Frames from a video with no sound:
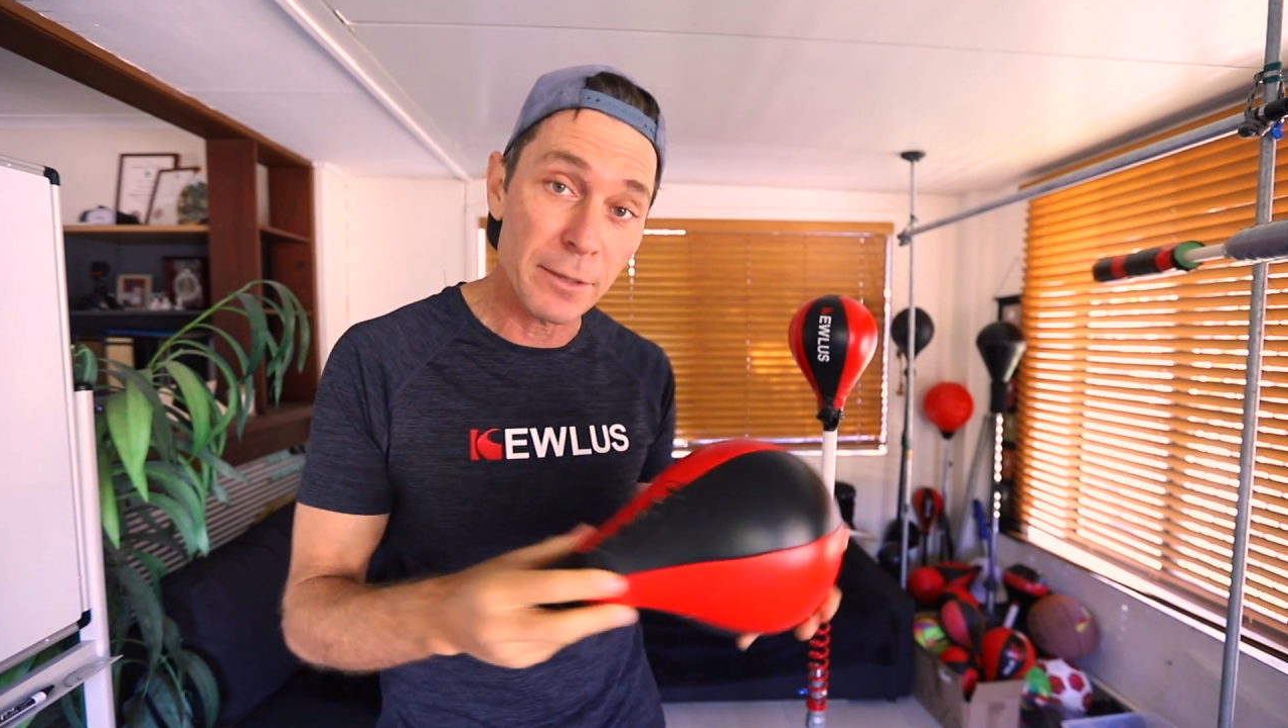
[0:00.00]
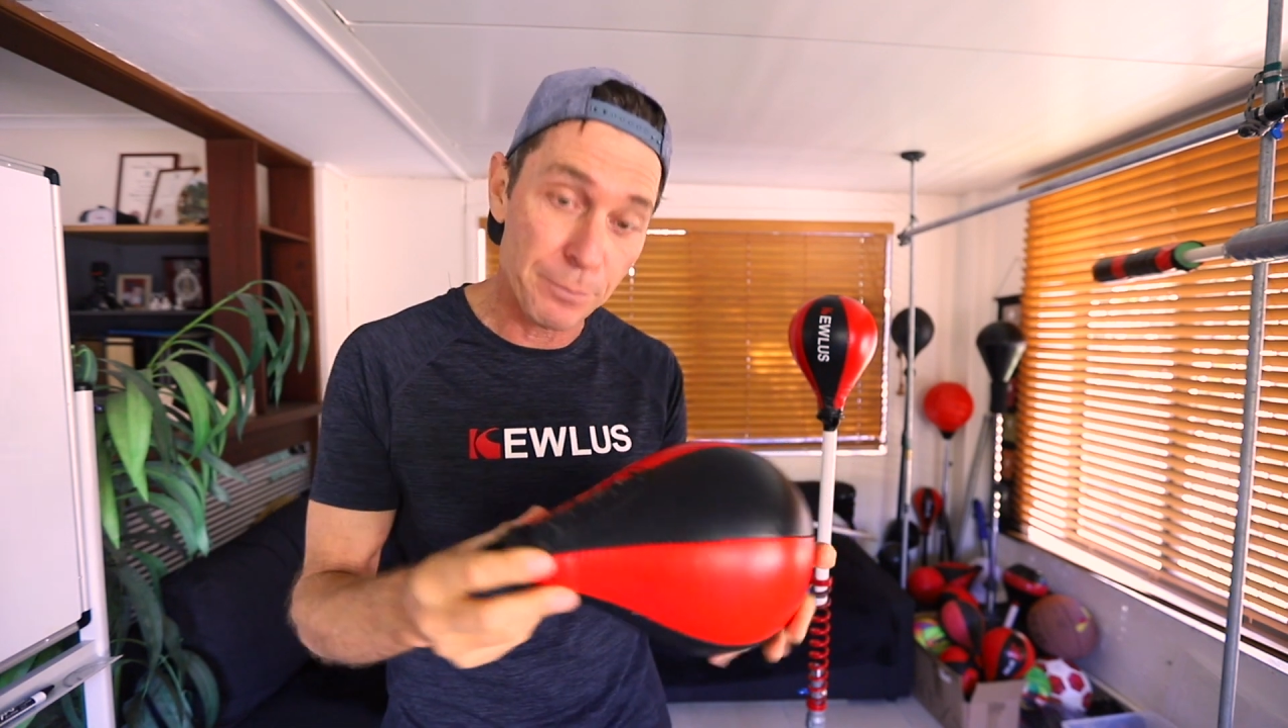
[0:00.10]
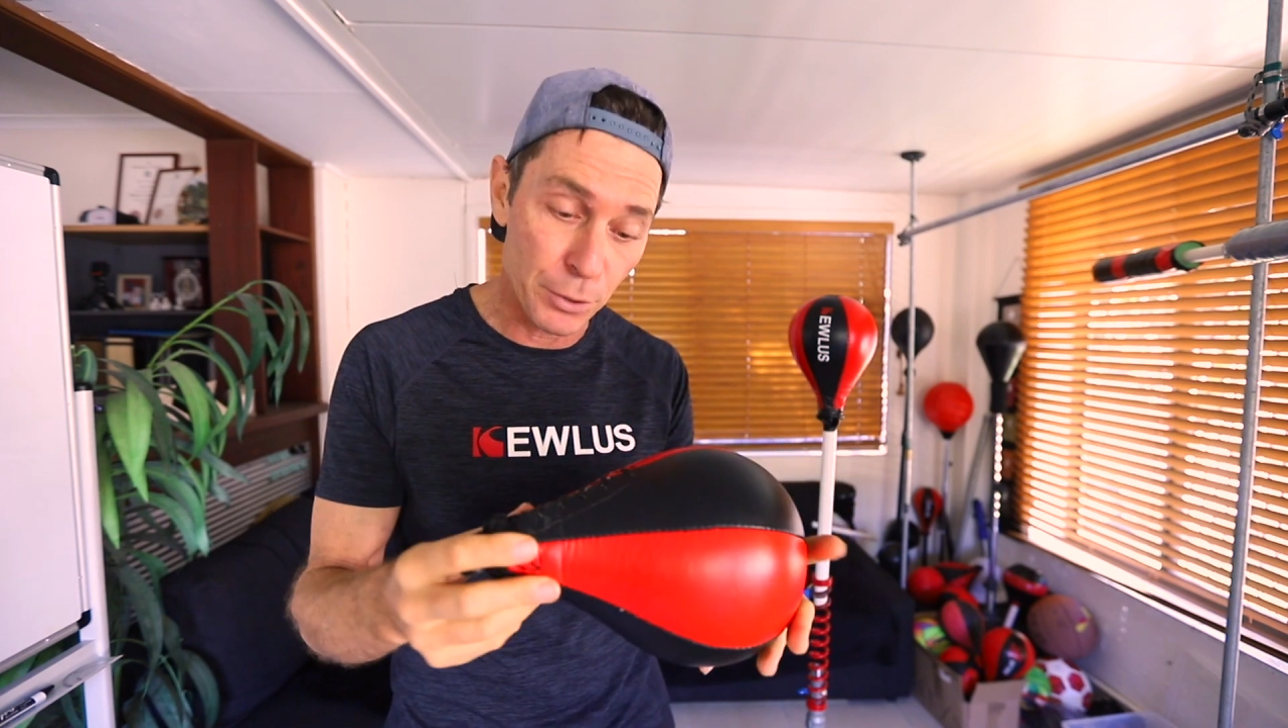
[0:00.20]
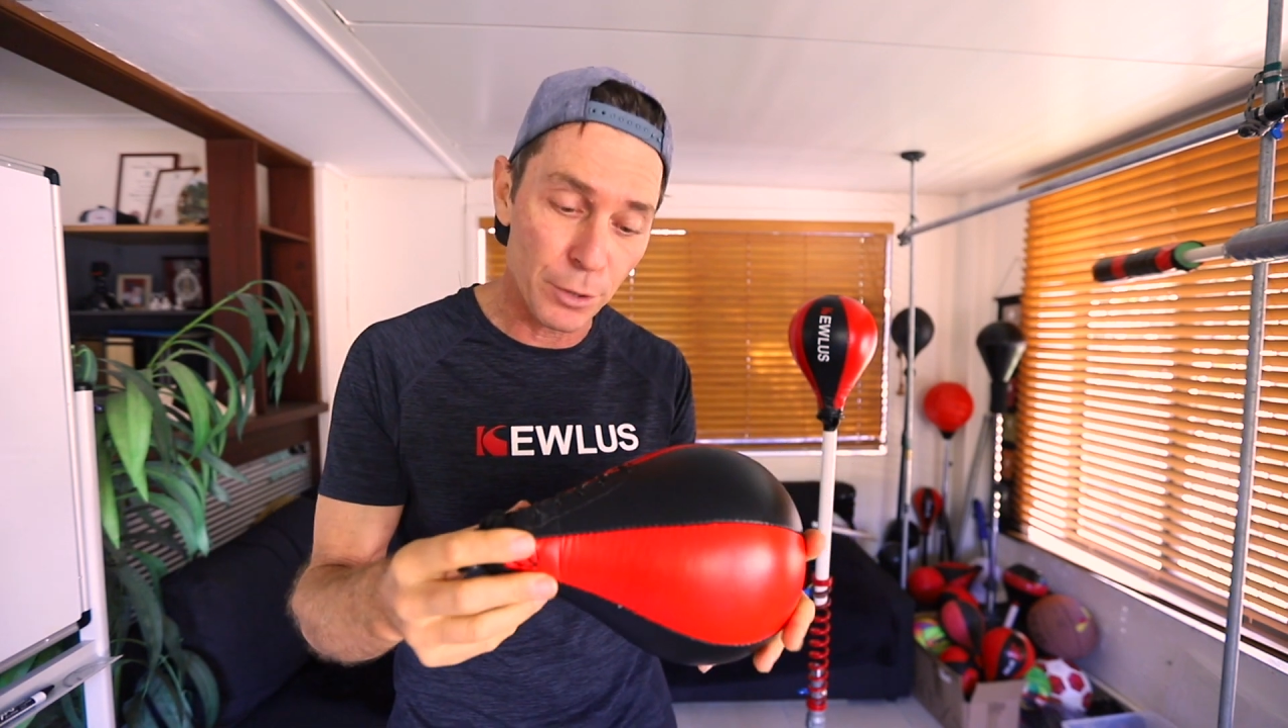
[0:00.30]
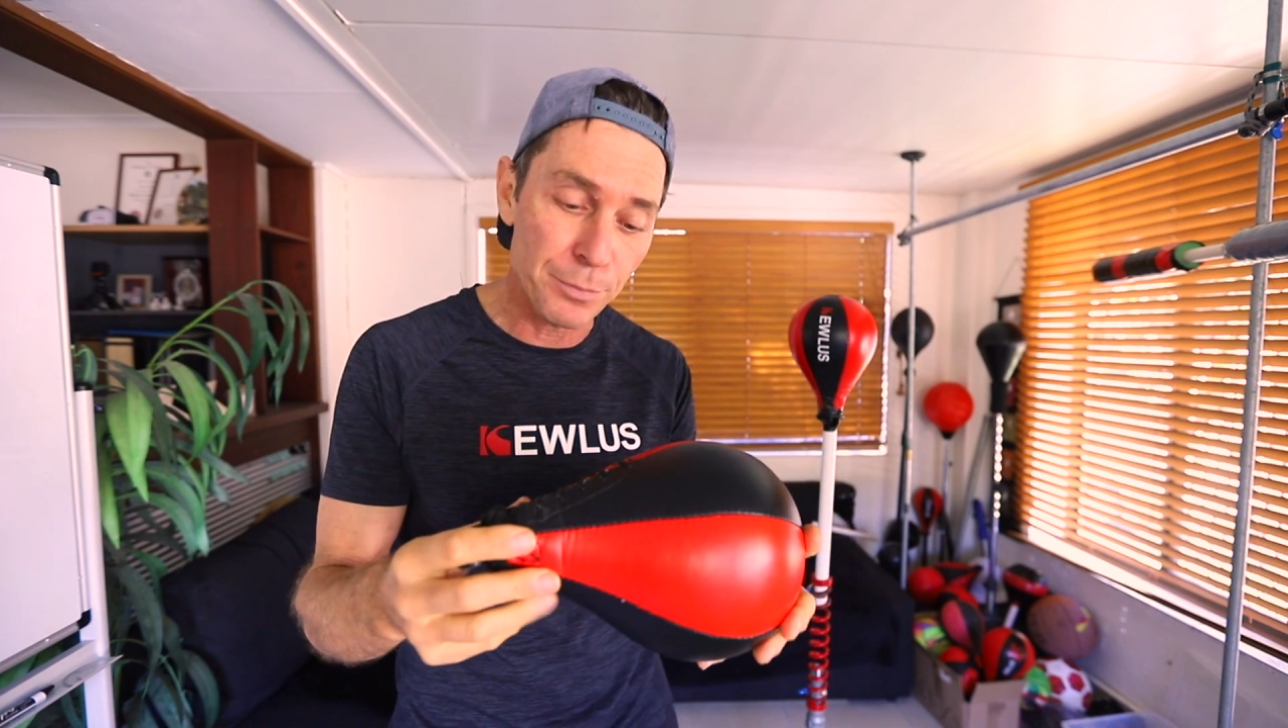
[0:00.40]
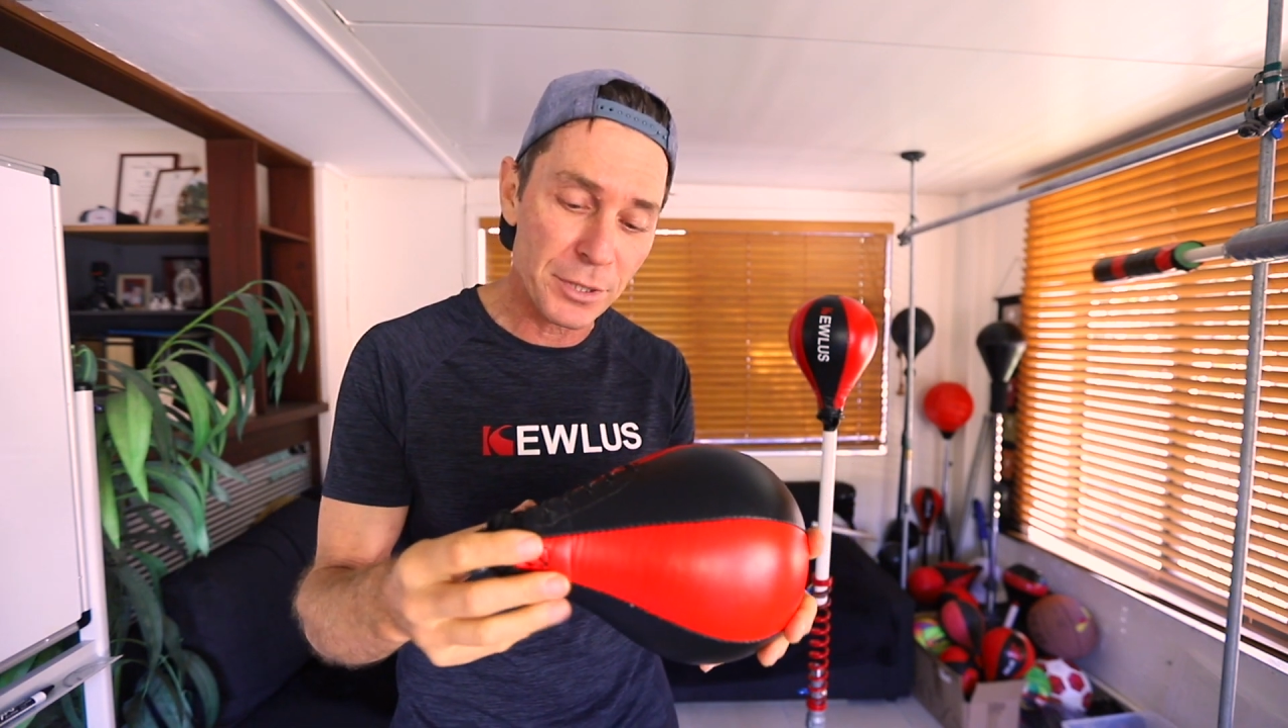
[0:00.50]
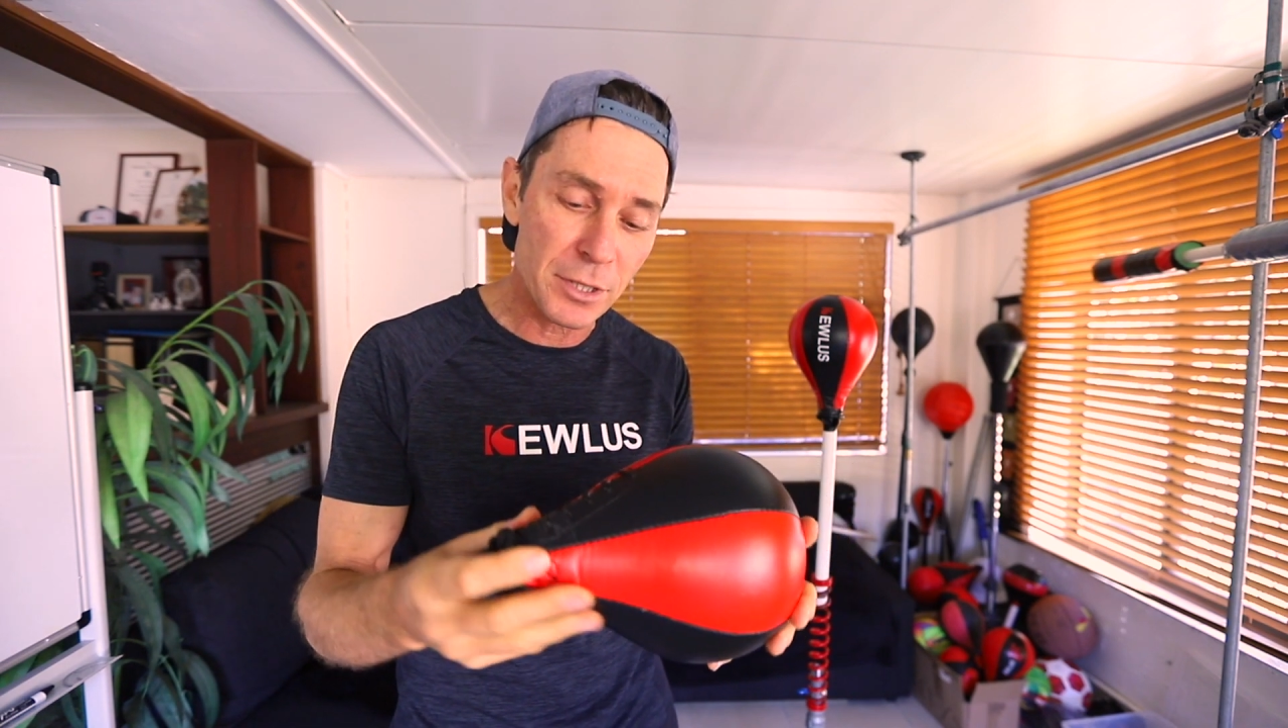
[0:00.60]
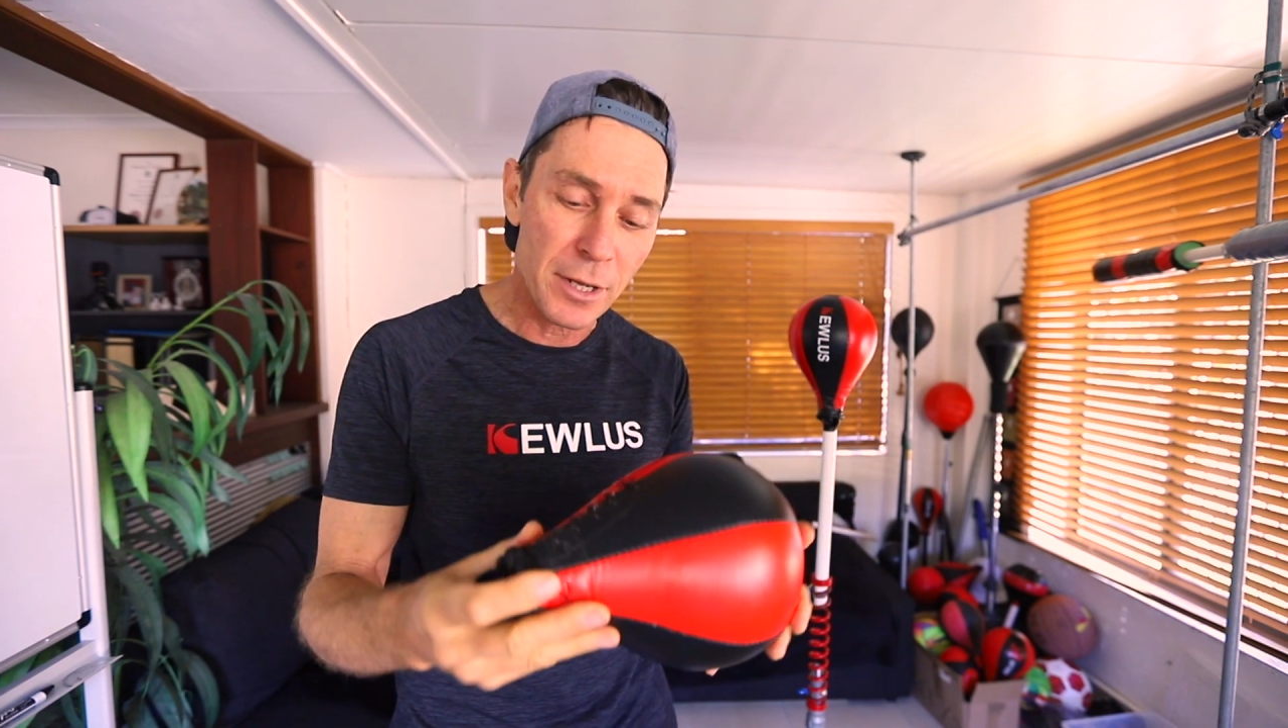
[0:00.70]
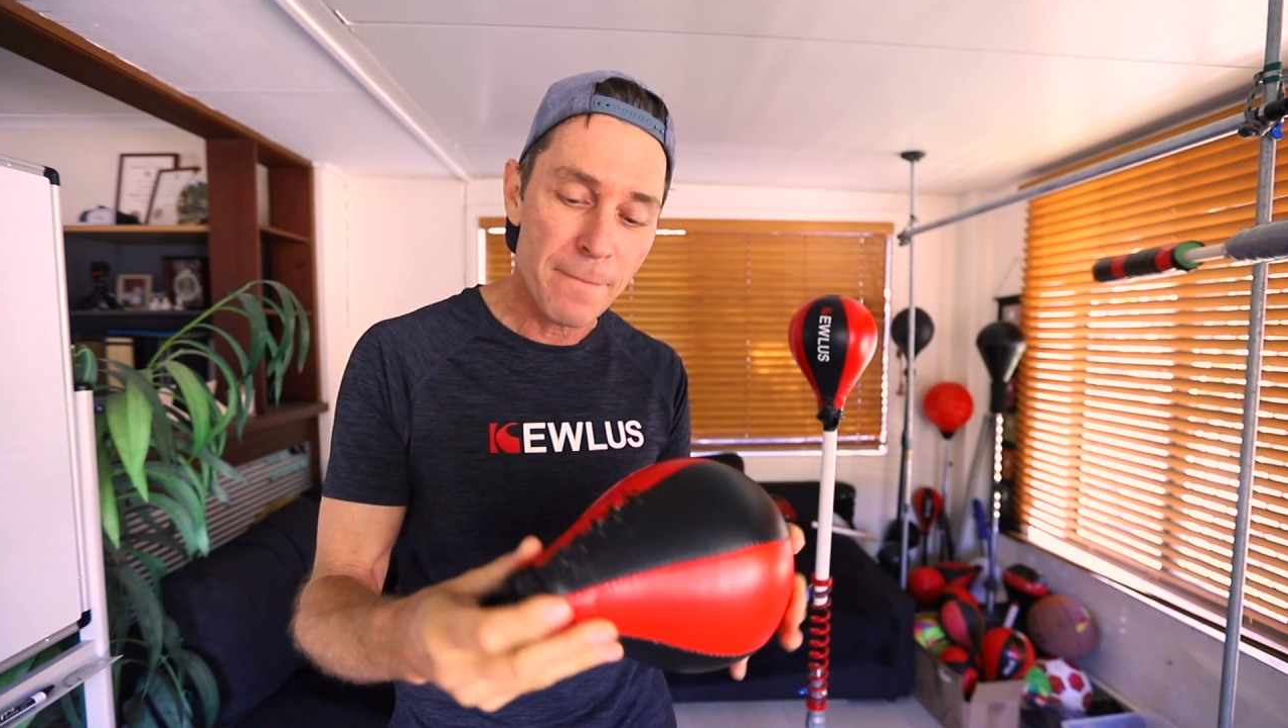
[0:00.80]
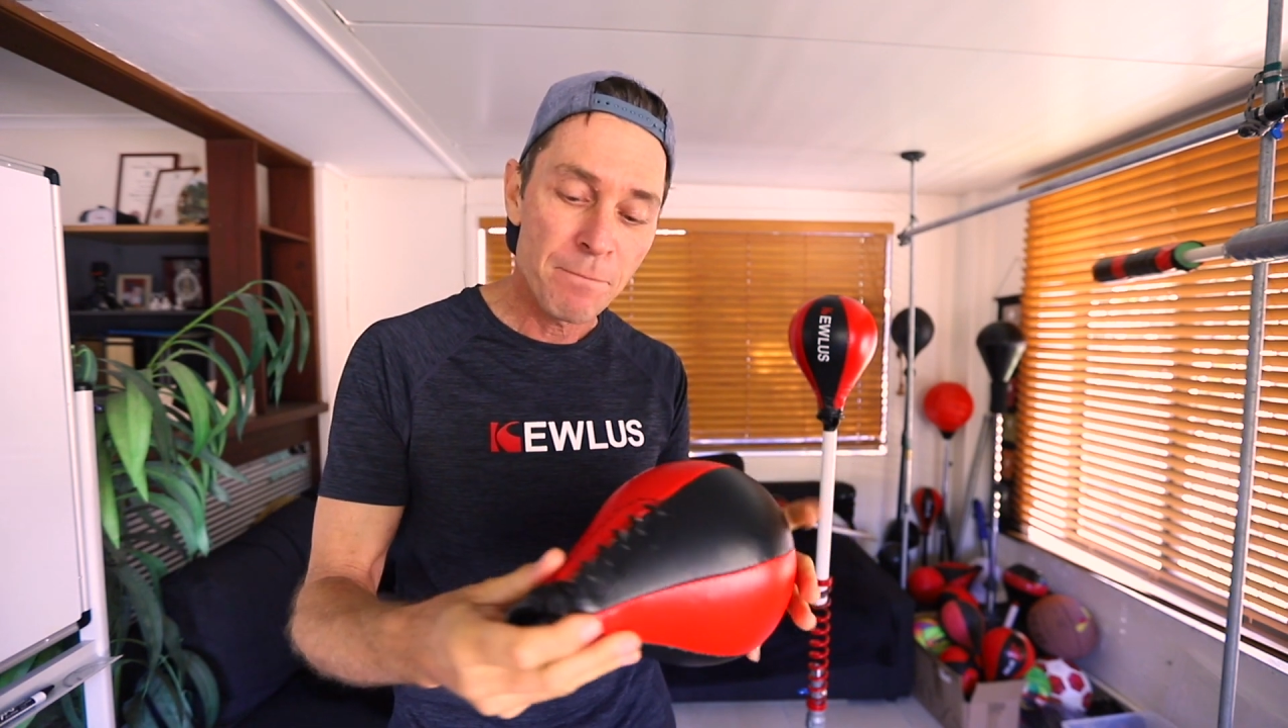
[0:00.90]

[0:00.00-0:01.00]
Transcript: purpose,